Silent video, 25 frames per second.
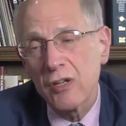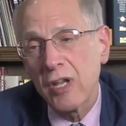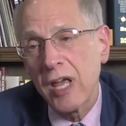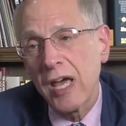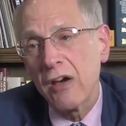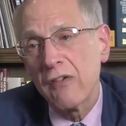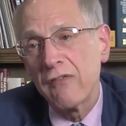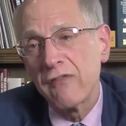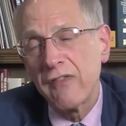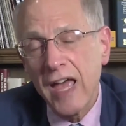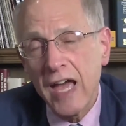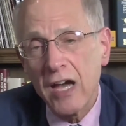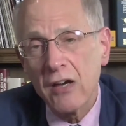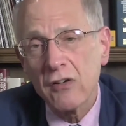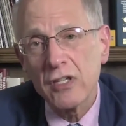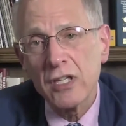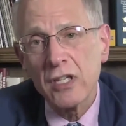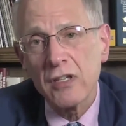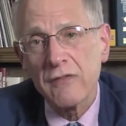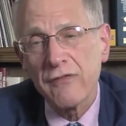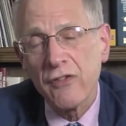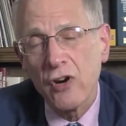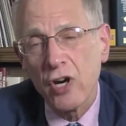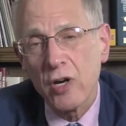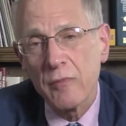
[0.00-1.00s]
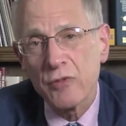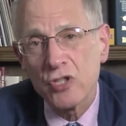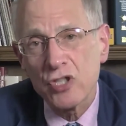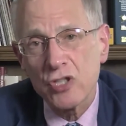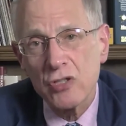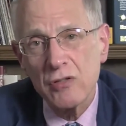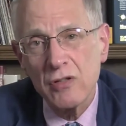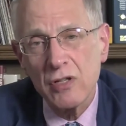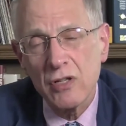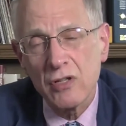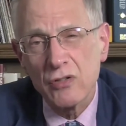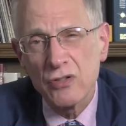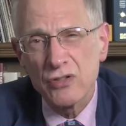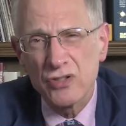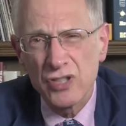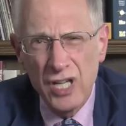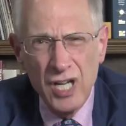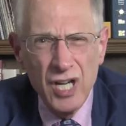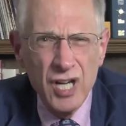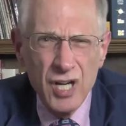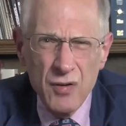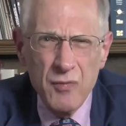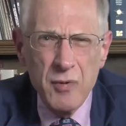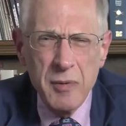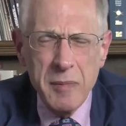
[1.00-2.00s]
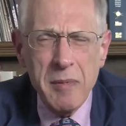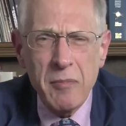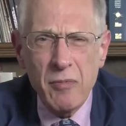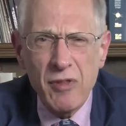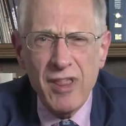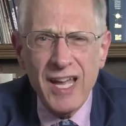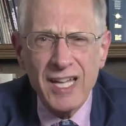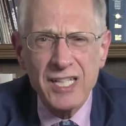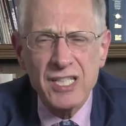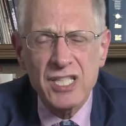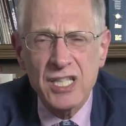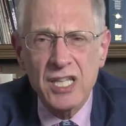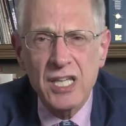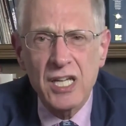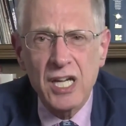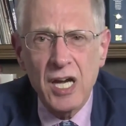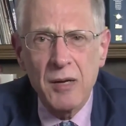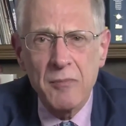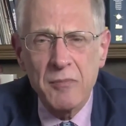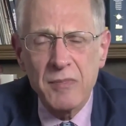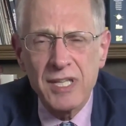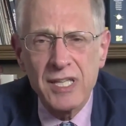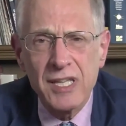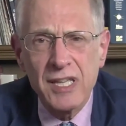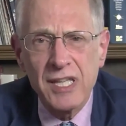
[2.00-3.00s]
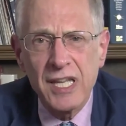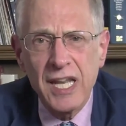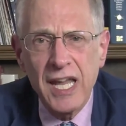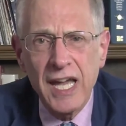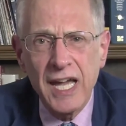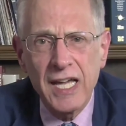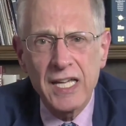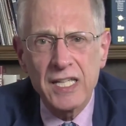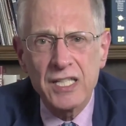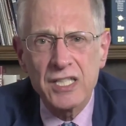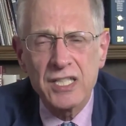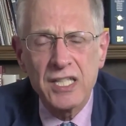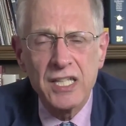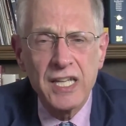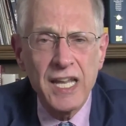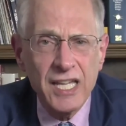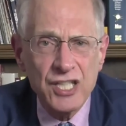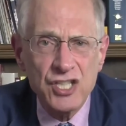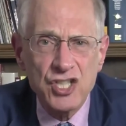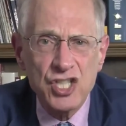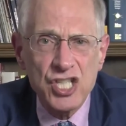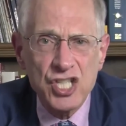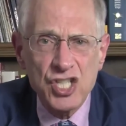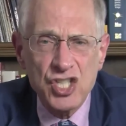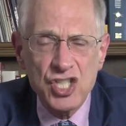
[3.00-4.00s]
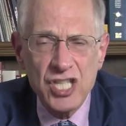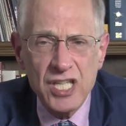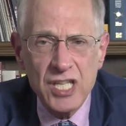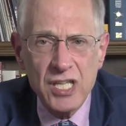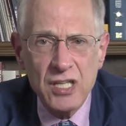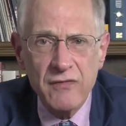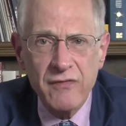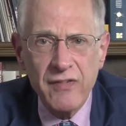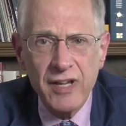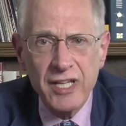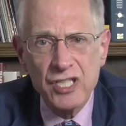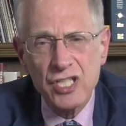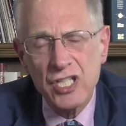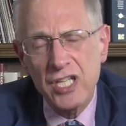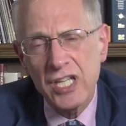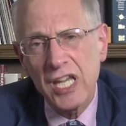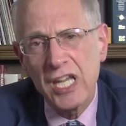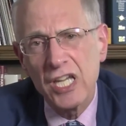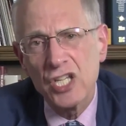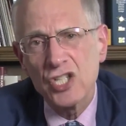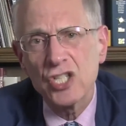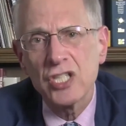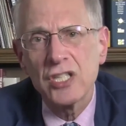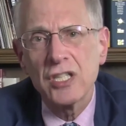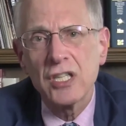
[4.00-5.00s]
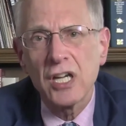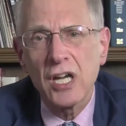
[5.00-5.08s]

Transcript: Now, Valeant Pharmaceuticals, remember, that's the company that has an SEC investigation.